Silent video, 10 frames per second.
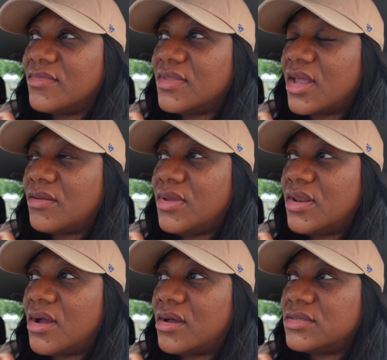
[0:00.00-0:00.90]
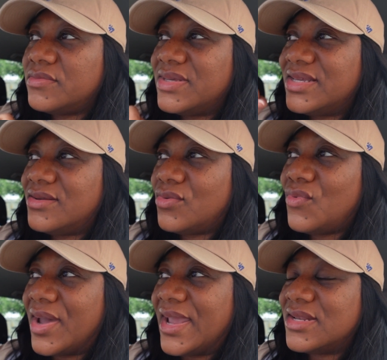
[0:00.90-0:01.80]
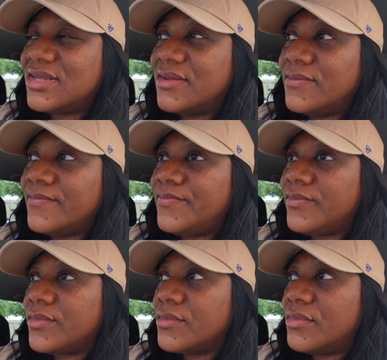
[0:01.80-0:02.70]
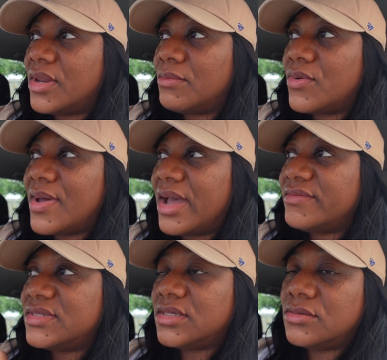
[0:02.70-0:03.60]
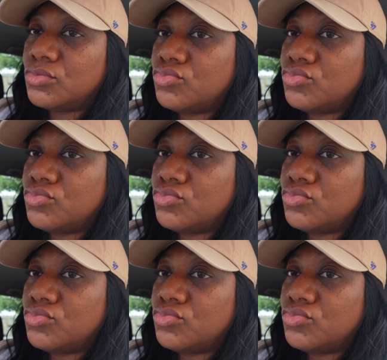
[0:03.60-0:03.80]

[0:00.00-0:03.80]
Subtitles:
that'll be the ultimate weight. But I'm going to have to